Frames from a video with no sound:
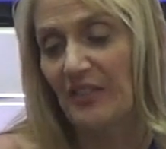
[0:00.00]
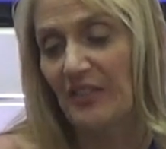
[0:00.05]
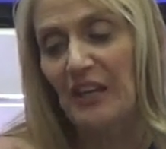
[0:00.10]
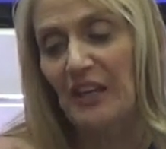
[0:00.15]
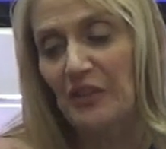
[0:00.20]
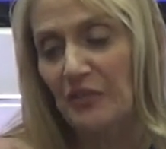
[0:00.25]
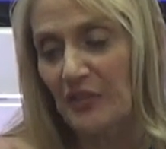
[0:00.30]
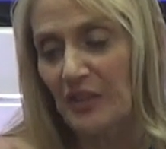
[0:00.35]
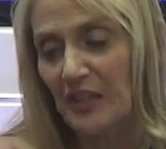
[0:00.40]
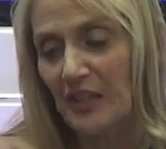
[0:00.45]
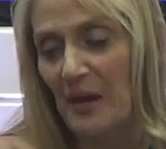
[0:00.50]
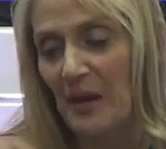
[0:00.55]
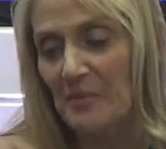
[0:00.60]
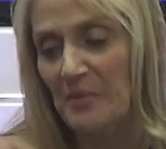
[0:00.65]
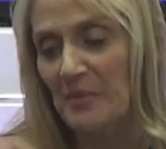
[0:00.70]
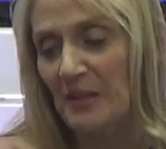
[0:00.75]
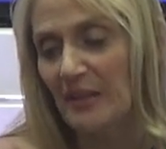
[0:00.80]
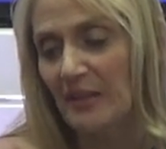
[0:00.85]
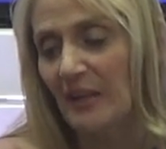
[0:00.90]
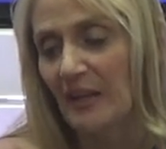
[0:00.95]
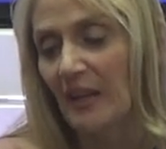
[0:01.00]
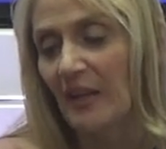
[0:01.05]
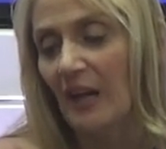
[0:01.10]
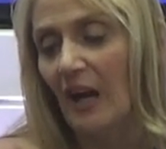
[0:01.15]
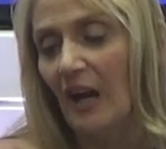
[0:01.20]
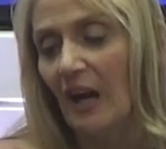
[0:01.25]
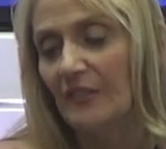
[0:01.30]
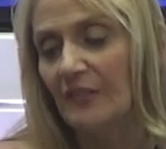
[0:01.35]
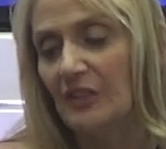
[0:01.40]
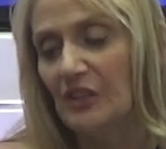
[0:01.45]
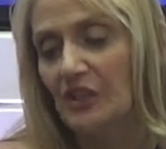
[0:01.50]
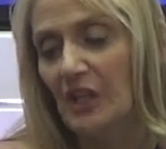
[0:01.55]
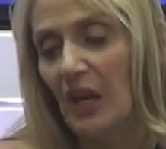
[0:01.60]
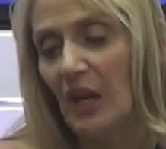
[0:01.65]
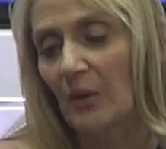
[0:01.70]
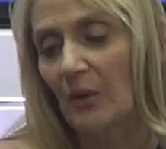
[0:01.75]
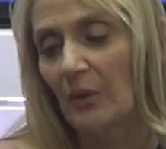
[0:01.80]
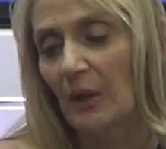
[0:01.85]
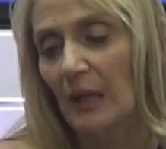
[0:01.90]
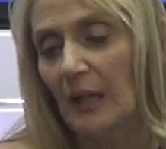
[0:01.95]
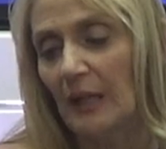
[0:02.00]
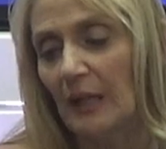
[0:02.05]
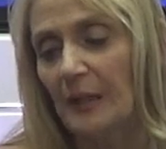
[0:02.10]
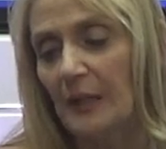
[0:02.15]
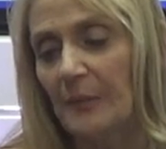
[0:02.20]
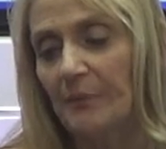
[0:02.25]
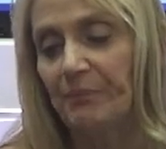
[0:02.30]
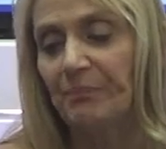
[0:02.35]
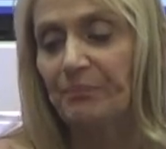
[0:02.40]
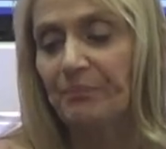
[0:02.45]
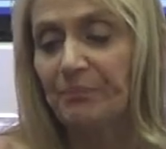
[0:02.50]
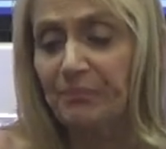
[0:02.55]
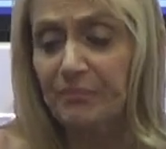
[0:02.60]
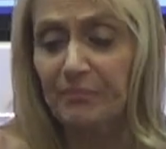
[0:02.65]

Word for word: Thank you for the compliment on the show. Um,